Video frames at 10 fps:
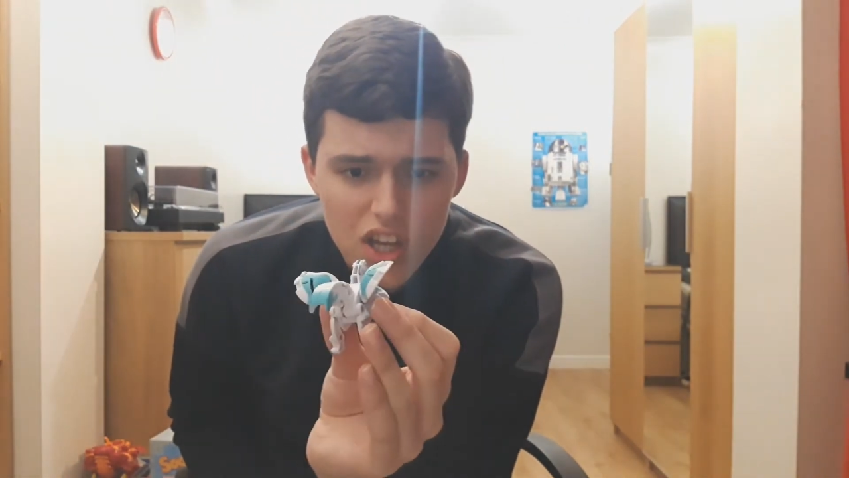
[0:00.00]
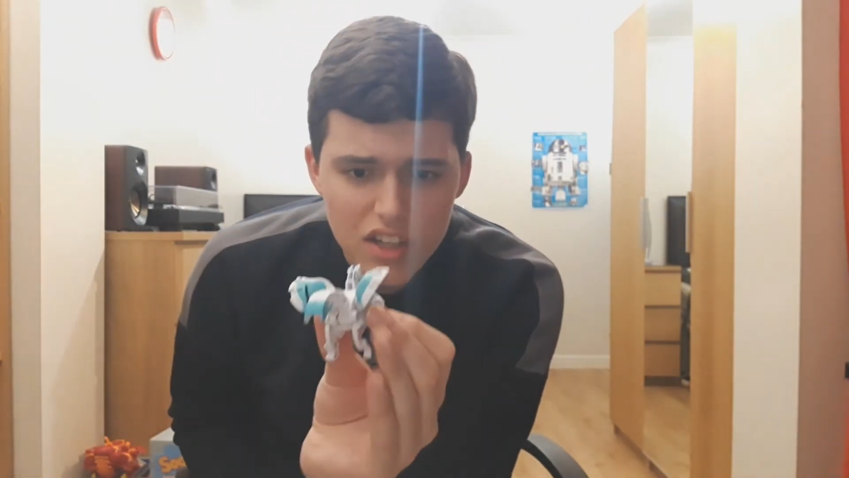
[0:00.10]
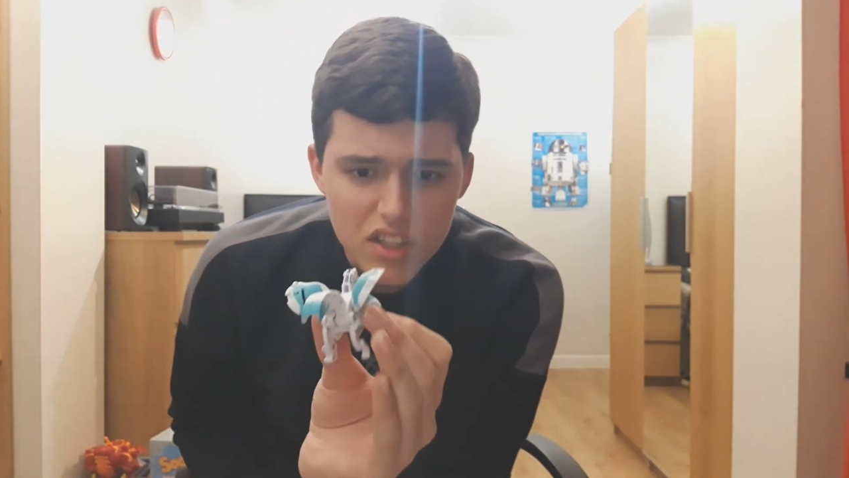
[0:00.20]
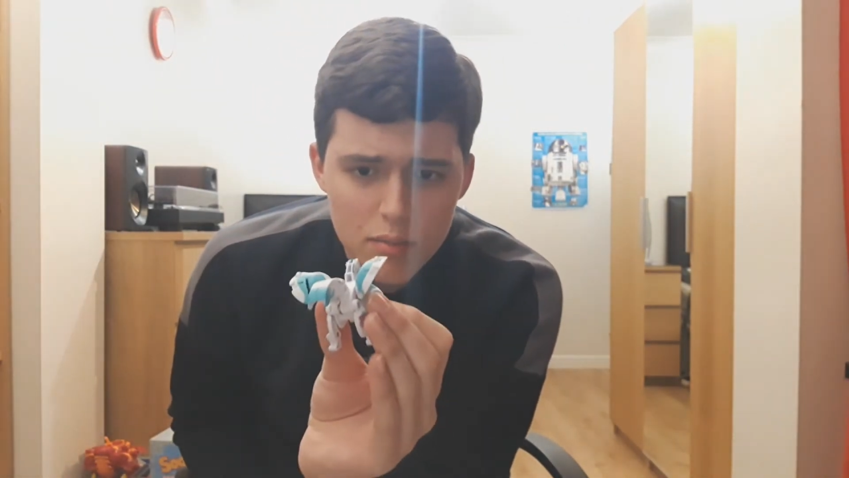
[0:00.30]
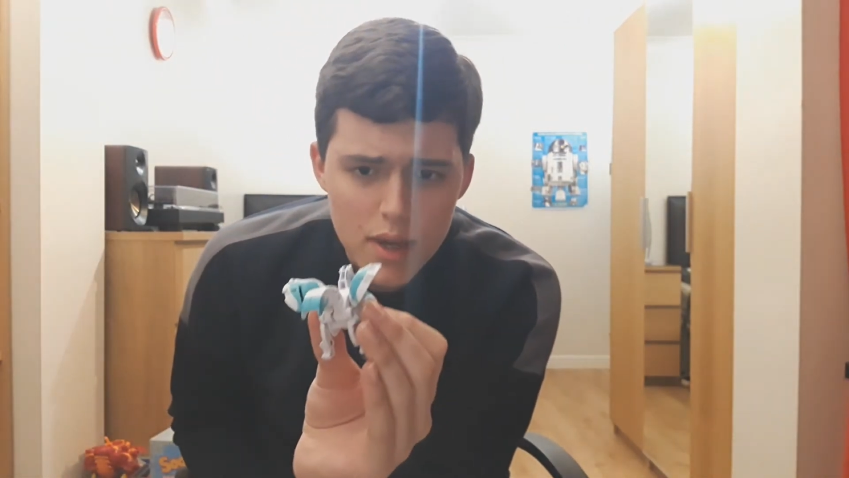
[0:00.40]

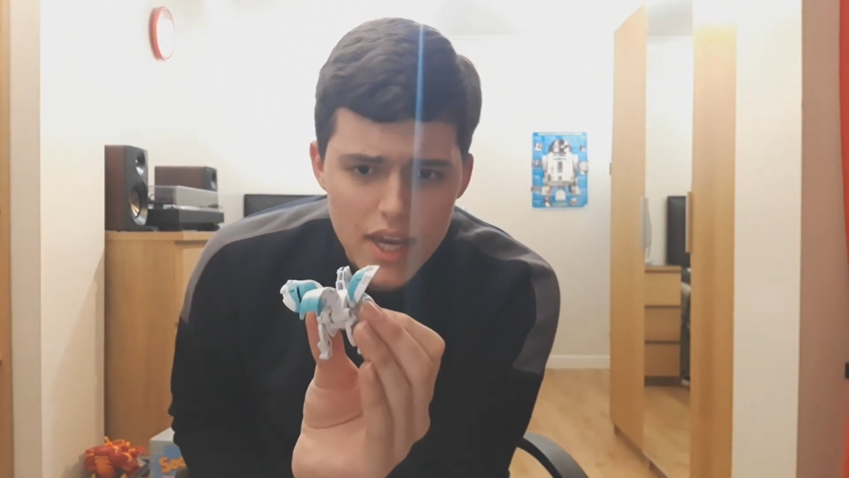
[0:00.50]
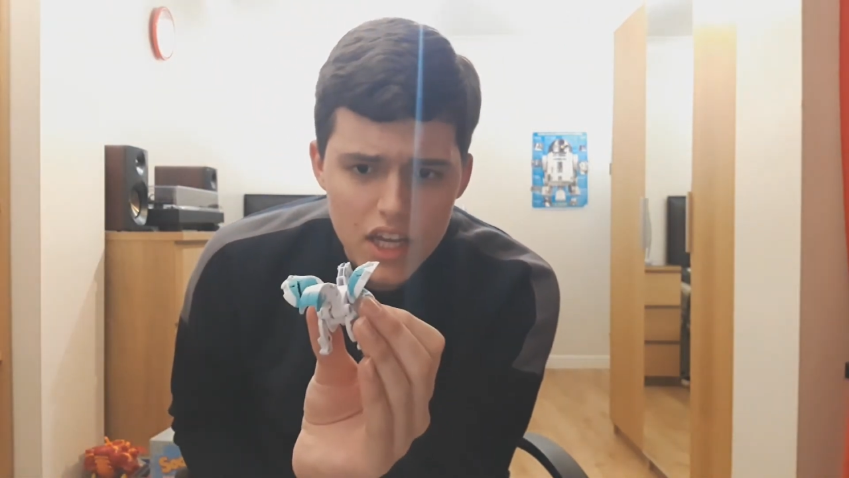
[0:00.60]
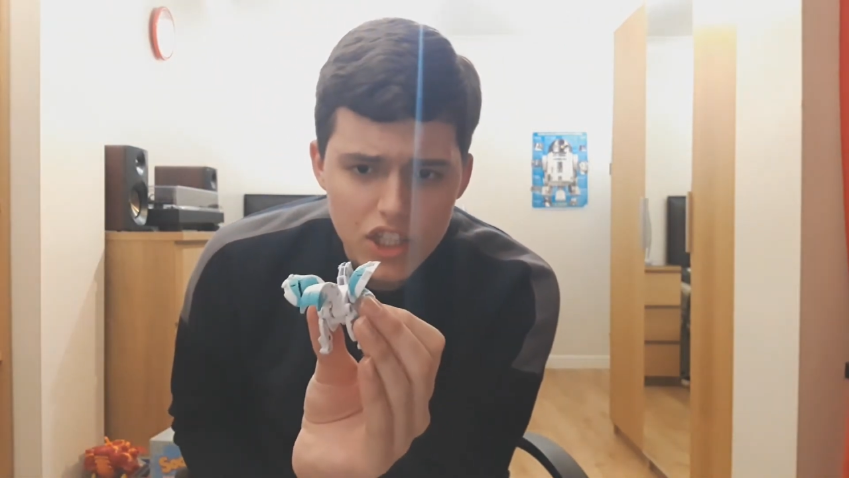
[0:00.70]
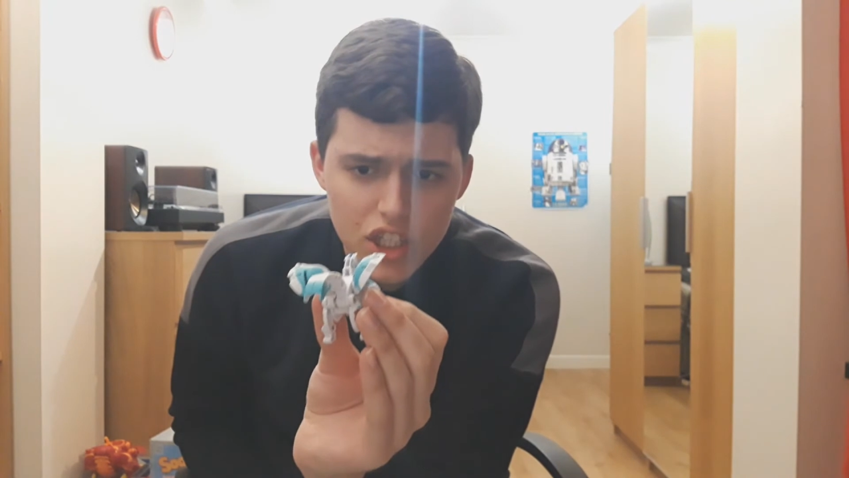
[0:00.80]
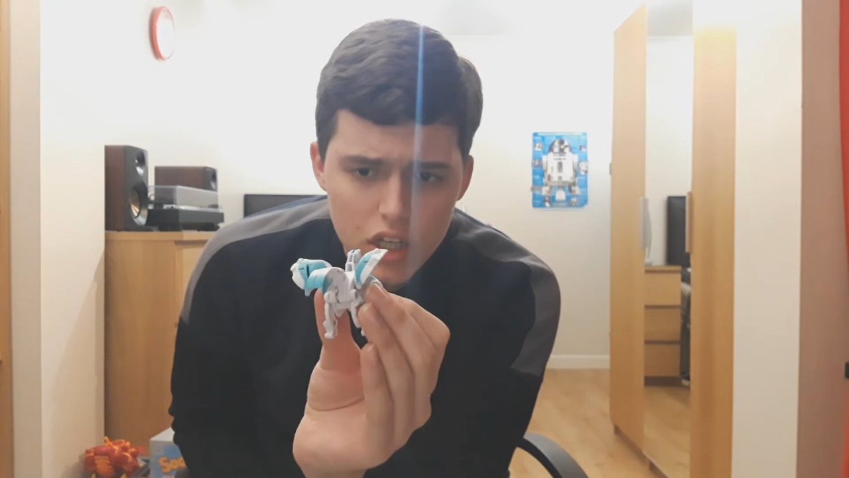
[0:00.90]
To
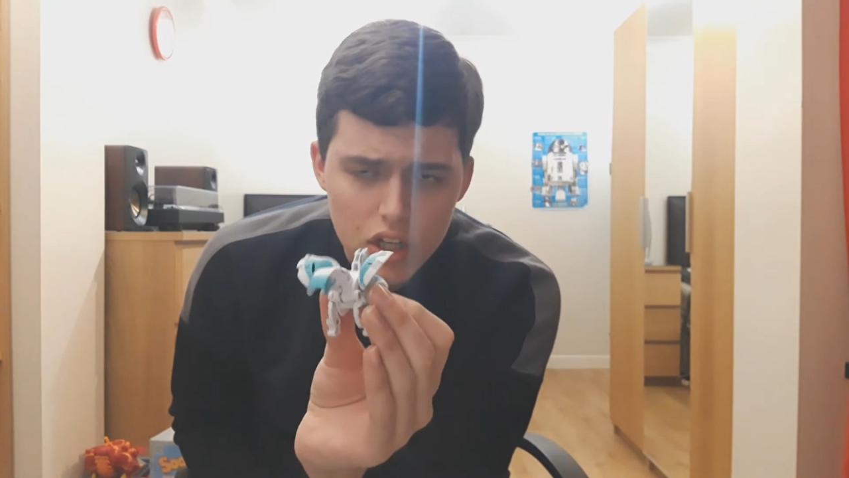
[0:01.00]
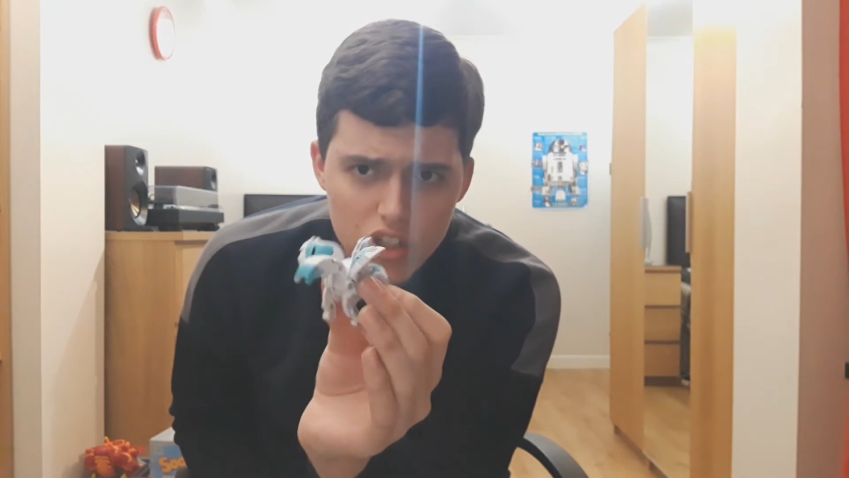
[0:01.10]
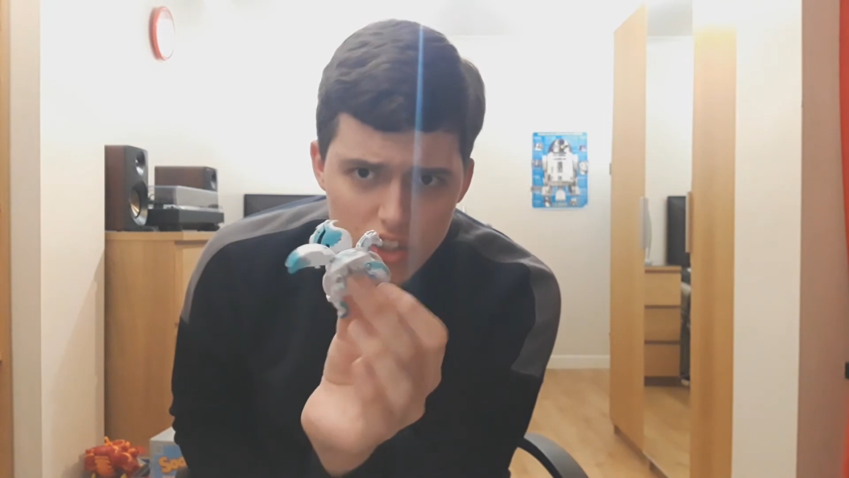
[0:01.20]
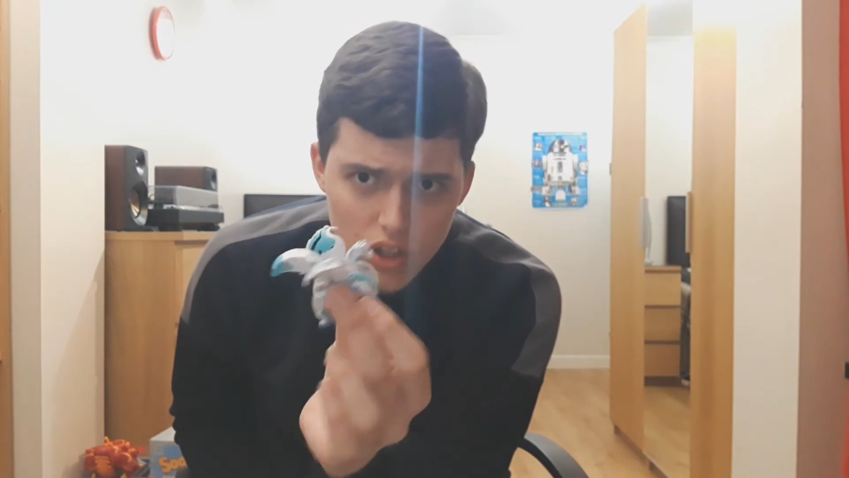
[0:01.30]
me, she looks